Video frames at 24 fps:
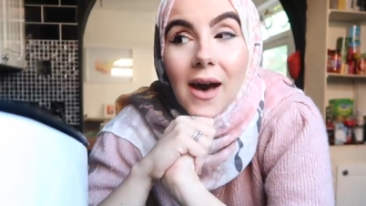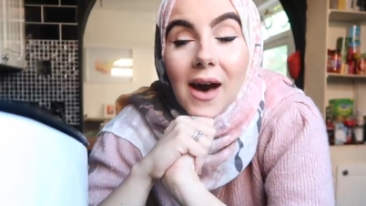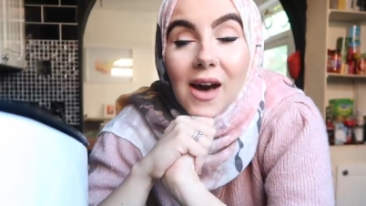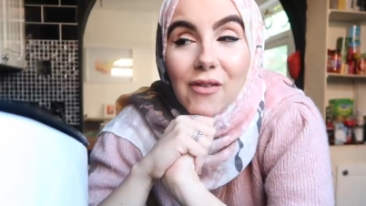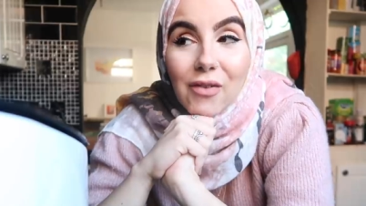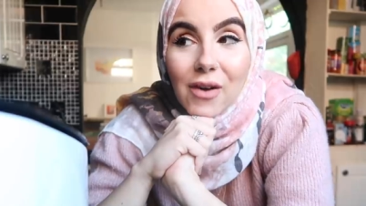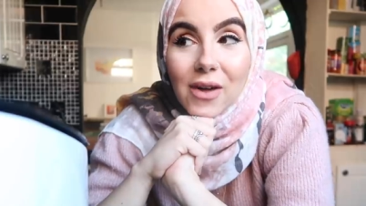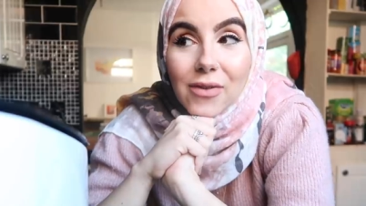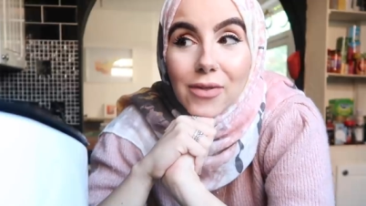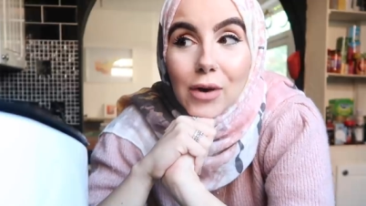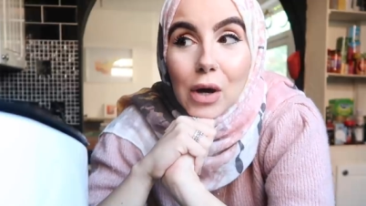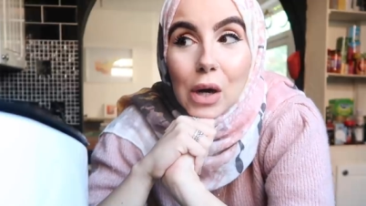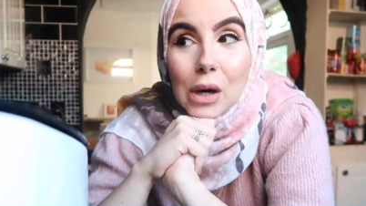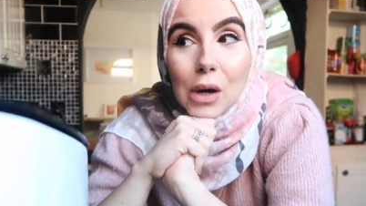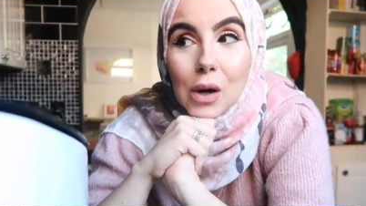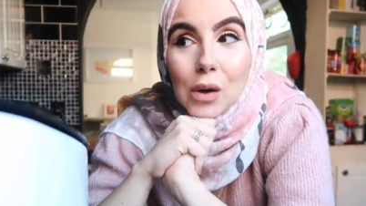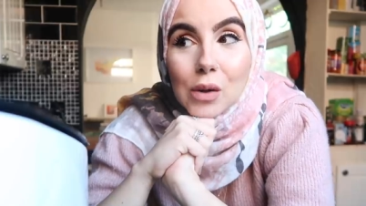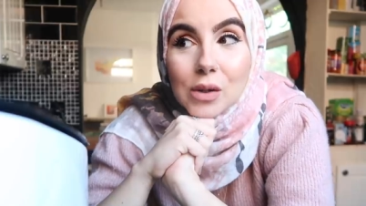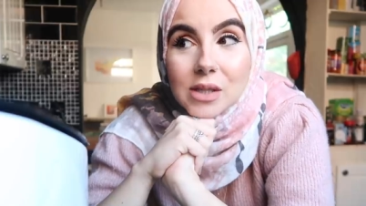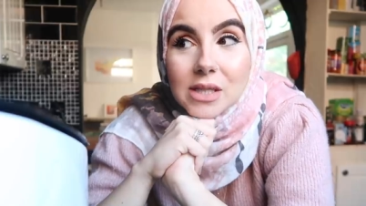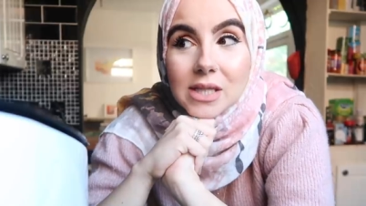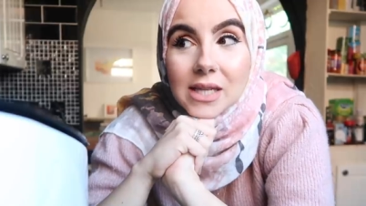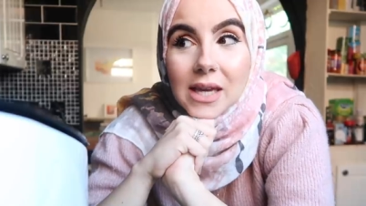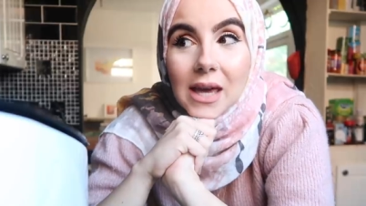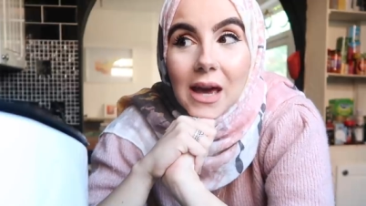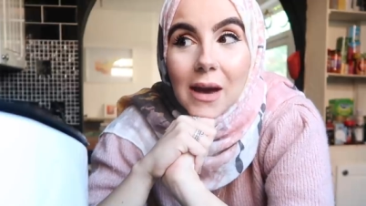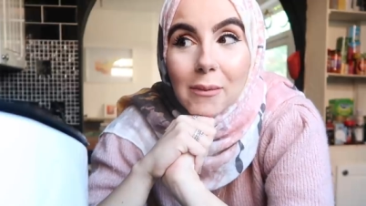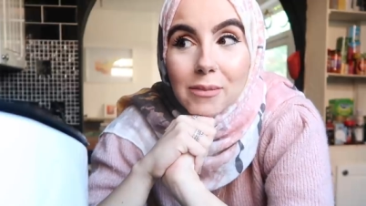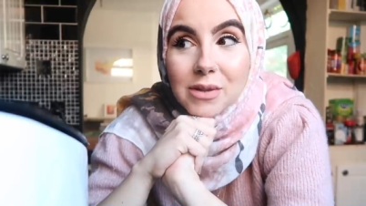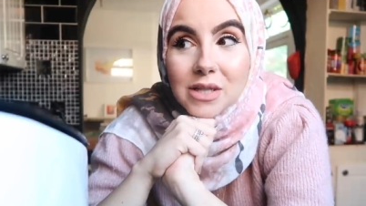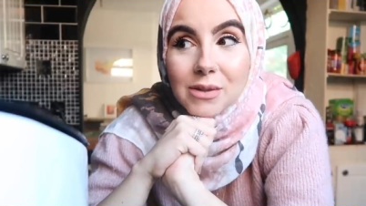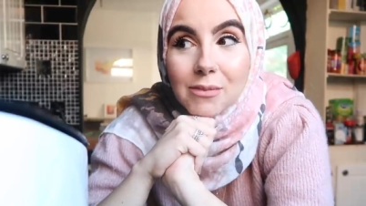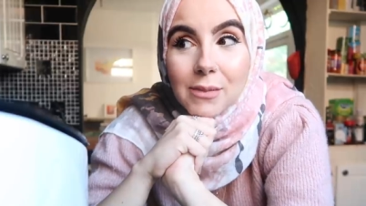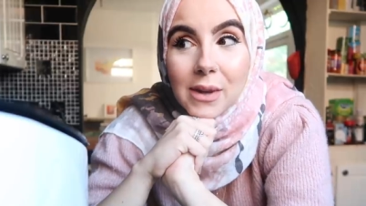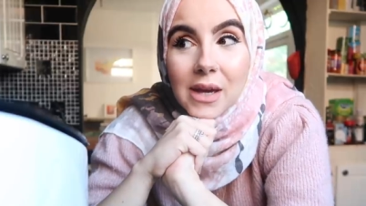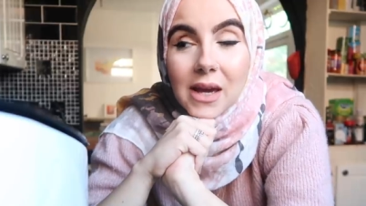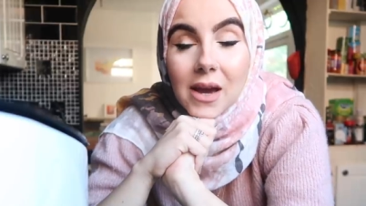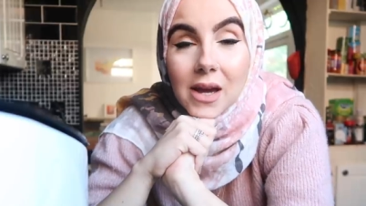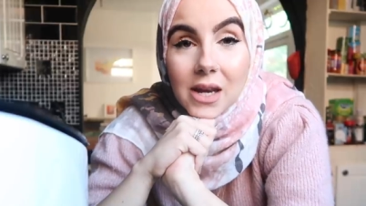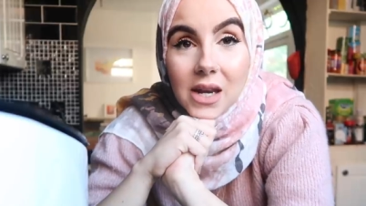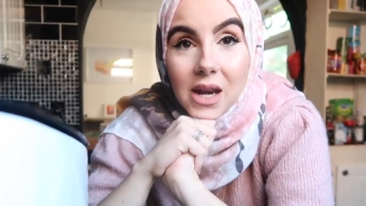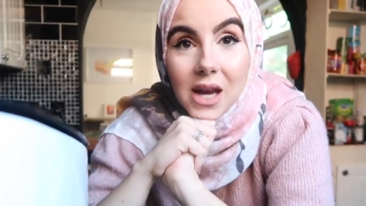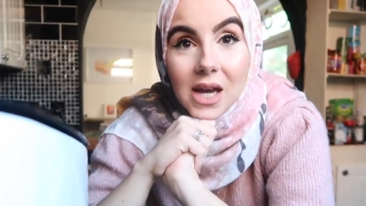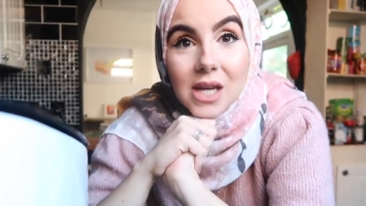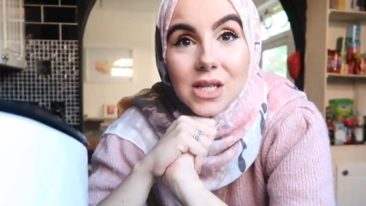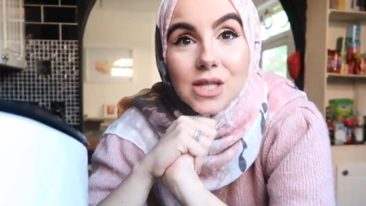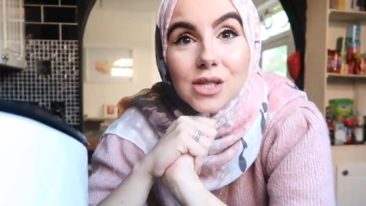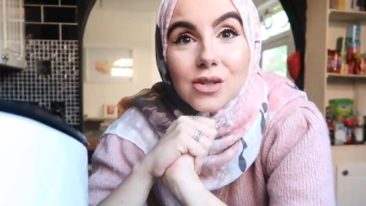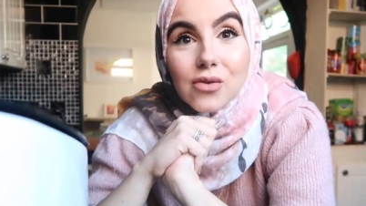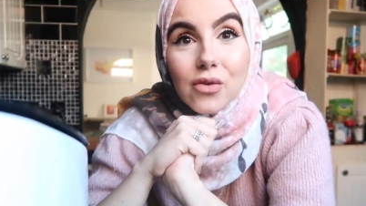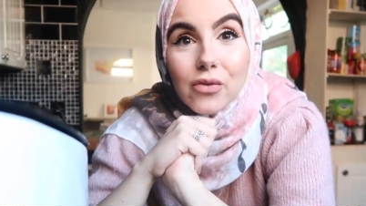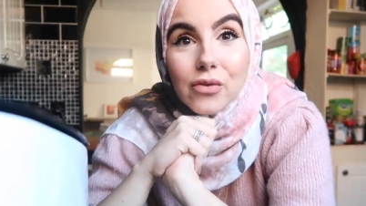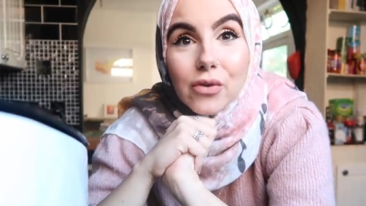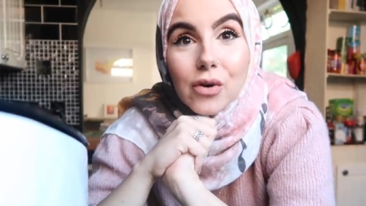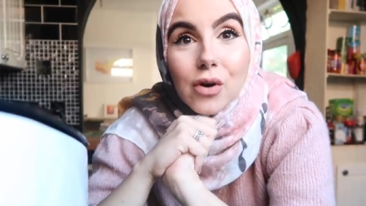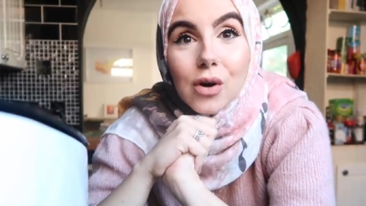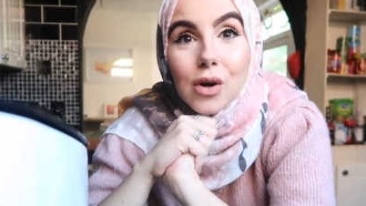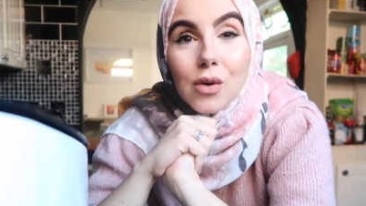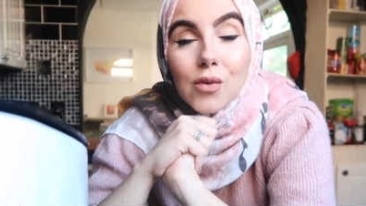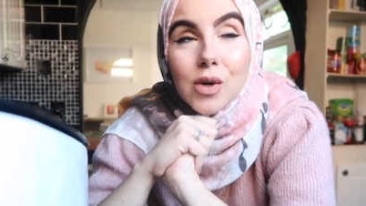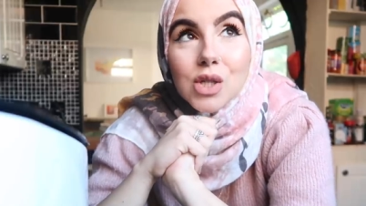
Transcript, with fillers: I feel like the oats kept me nice and full,